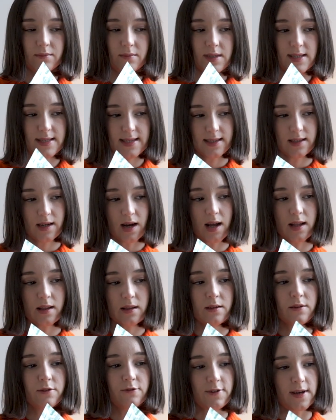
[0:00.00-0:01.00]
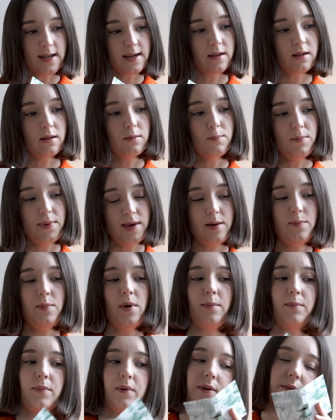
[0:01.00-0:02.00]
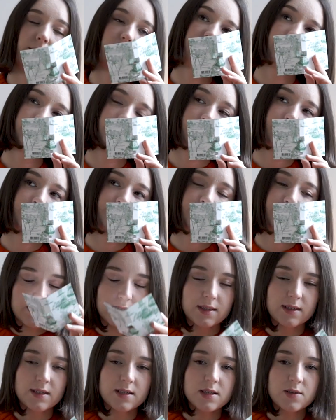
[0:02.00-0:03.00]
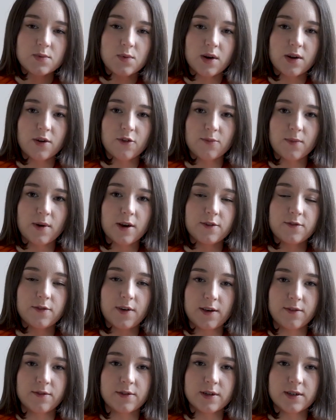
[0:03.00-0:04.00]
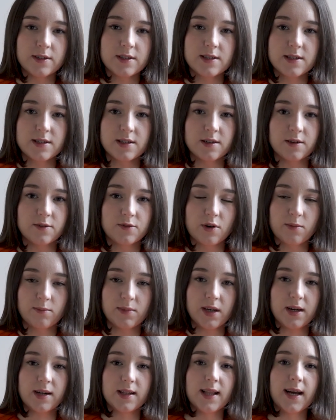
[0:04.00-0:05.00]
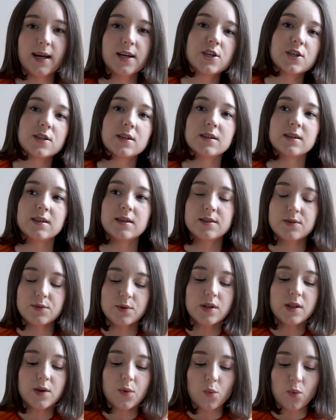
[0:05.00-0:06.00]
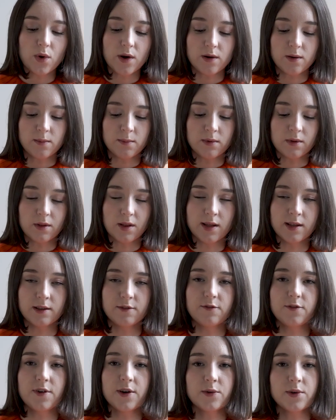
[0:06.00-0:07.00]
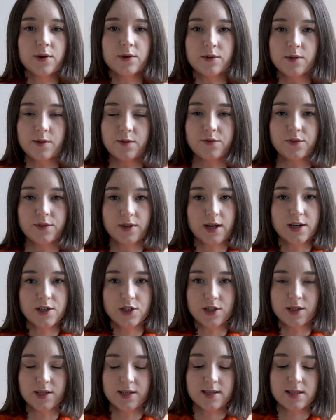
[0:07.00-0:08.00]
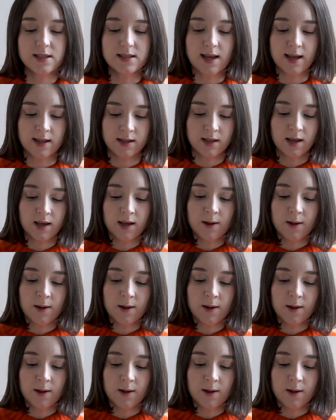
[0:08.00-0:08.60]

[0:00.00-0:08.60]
CÉDRAT Fennel Pink Pepper. This is one of my favorites from the collection. It's really wearable and very refreshing scent.